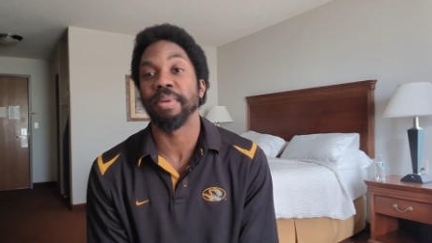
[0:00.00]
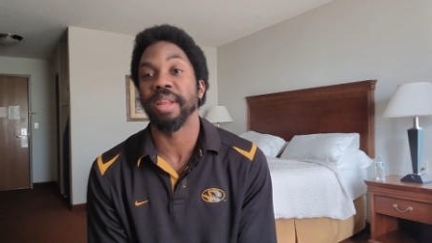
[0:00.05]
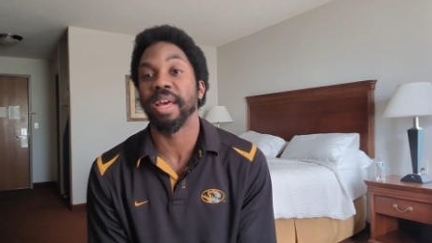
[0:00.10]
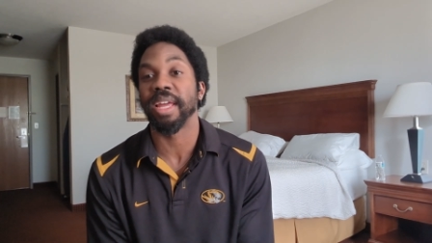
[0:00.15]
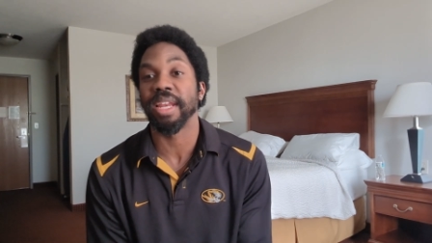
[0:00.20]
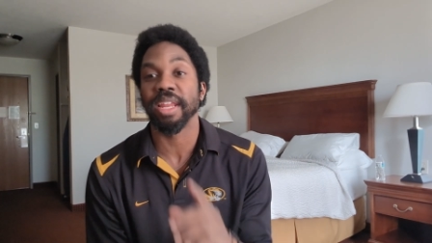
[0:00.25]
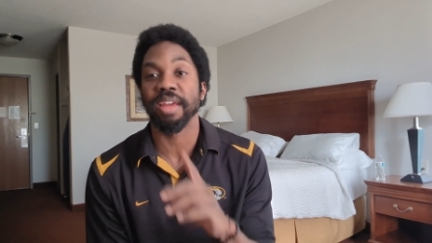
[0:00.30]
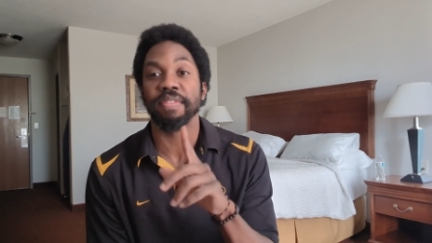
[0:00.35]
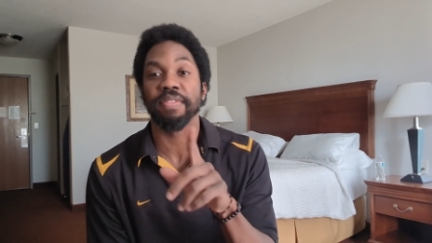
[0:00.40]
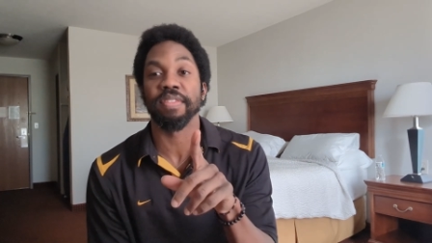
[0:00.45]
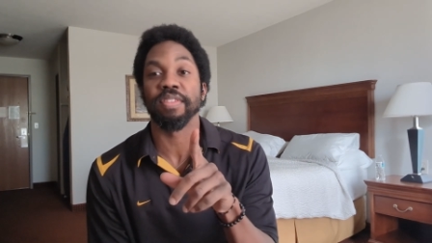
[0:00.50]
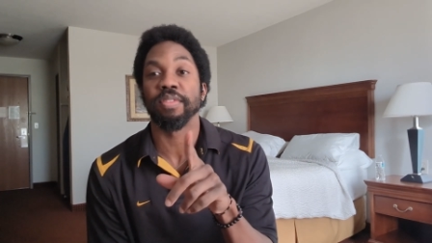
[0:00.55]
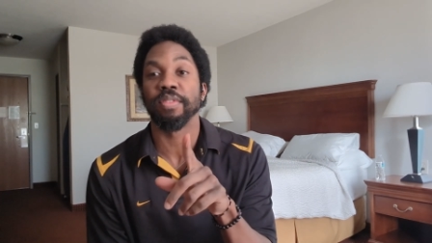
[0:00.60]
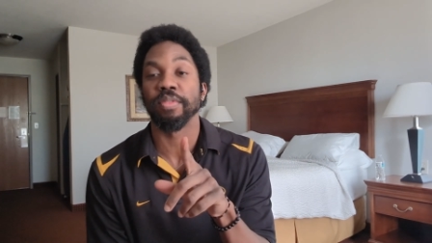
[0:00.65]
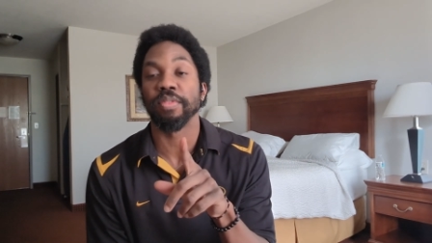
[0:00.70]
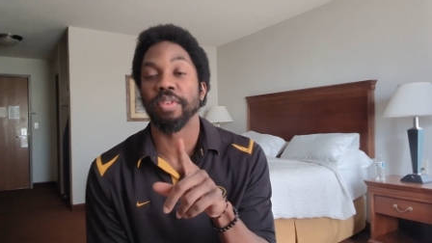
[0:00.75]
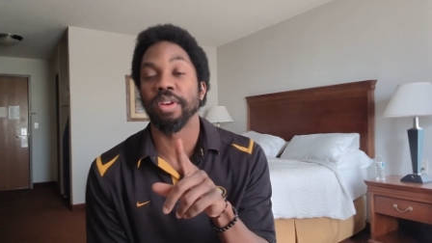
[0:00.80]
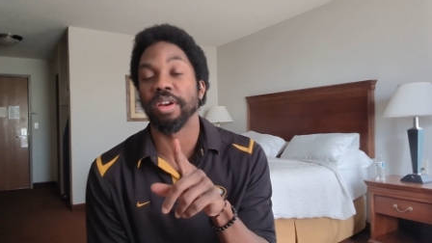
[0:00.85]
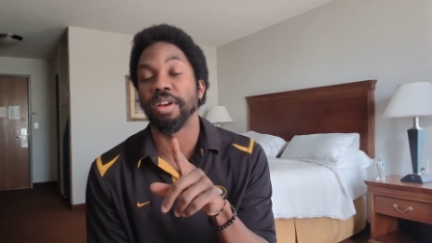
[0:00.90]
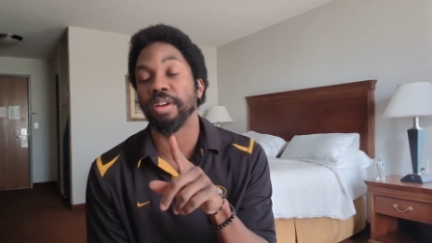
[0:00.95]
But I
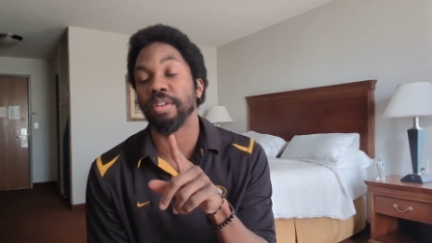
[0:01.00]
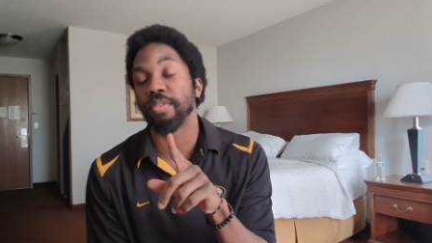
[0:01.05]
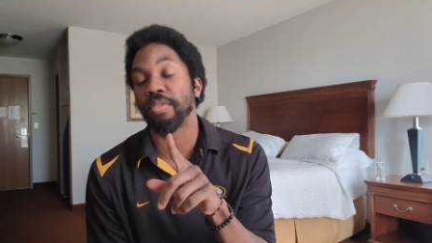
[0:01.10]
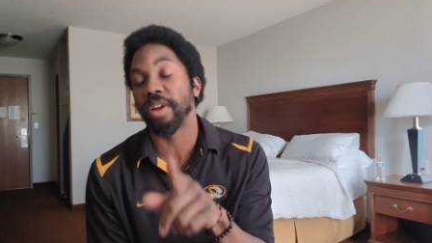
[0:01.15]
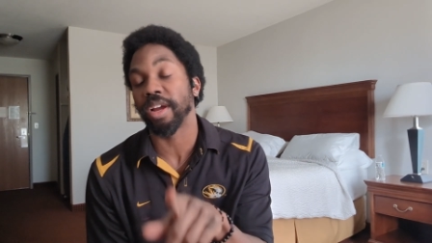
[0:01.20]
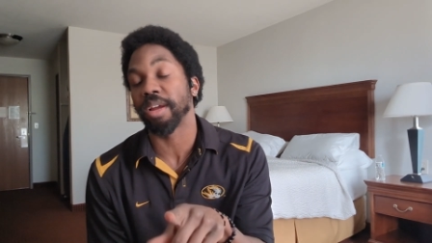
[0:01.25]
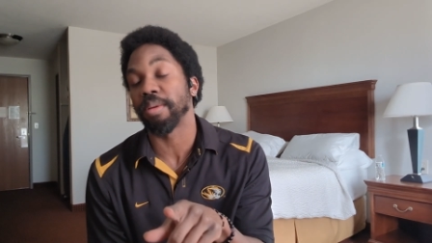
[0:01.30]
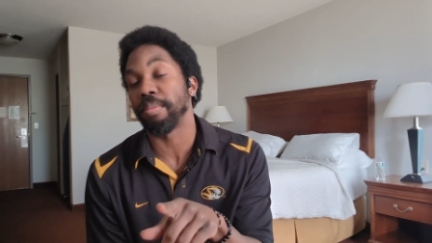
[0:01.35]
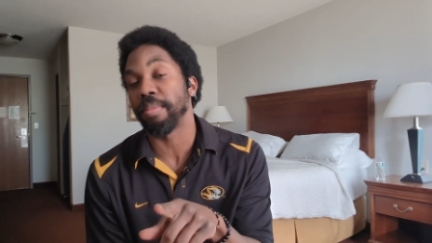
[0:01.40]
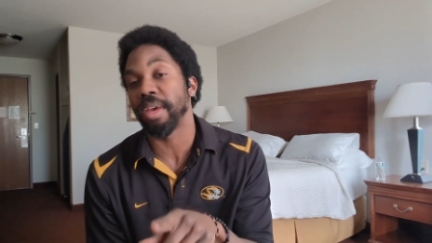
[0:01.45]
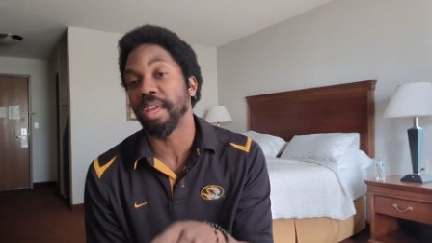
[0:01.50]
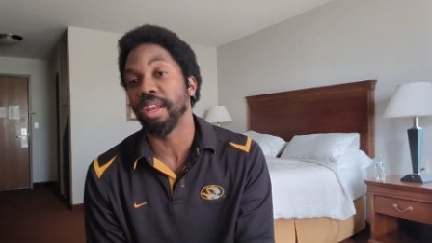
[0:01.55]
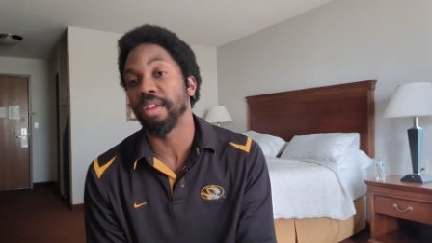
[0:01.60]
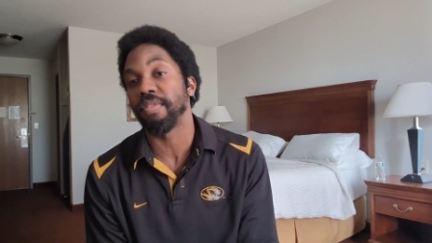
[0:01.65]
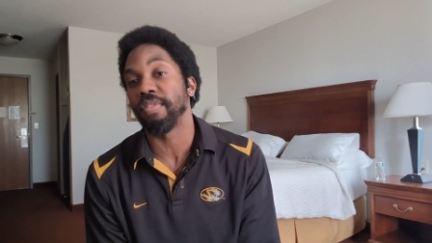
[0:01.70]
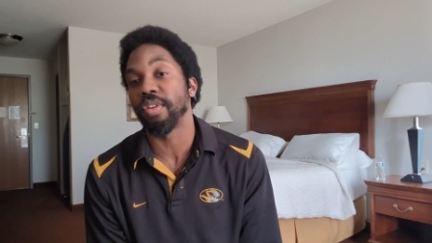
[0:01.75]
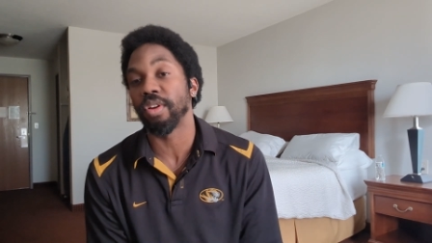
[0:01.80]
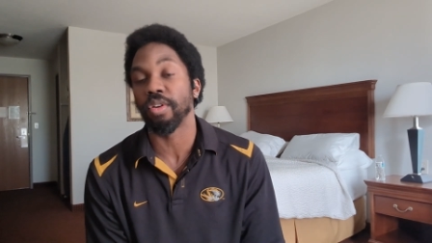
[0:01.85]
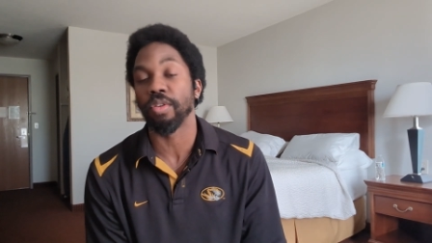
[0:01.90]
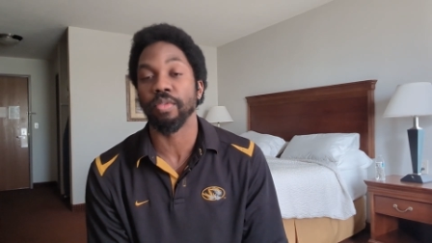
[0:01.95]
definitely uh, recommend
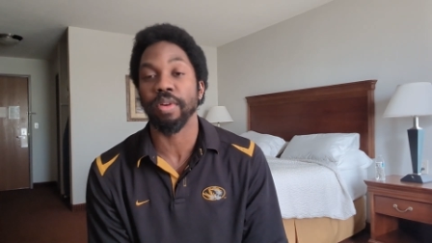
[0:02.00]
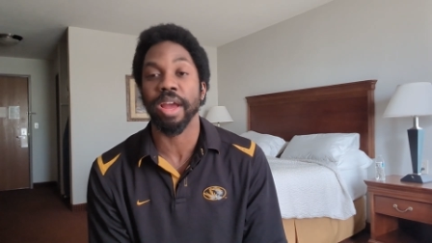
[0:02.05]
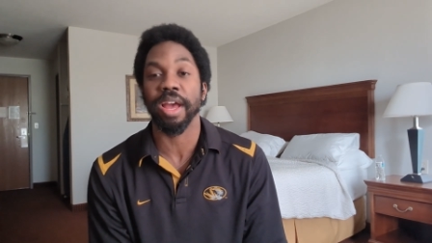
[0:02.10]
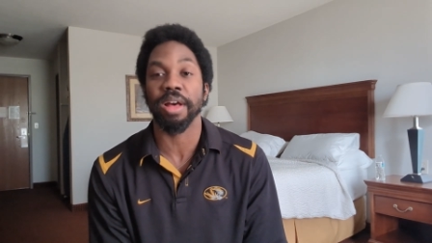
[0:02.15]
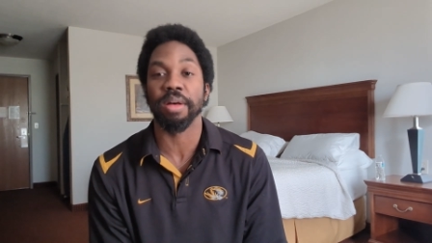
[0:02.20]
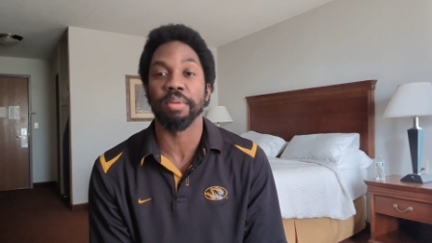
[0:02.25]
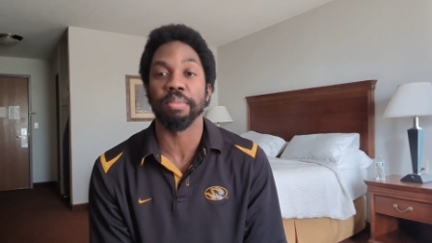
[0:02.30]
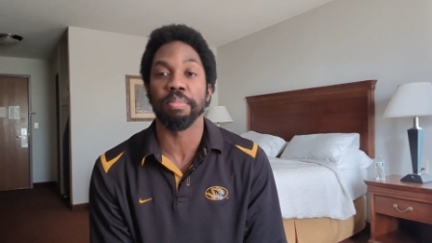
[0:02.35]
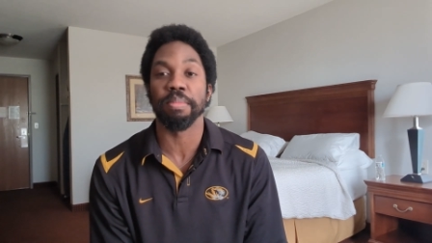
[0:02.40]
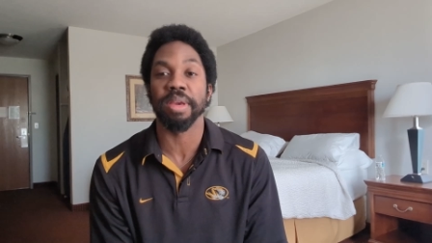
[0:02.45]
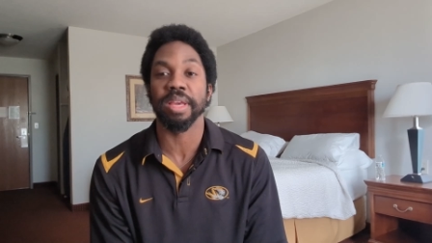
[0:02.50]
if you're around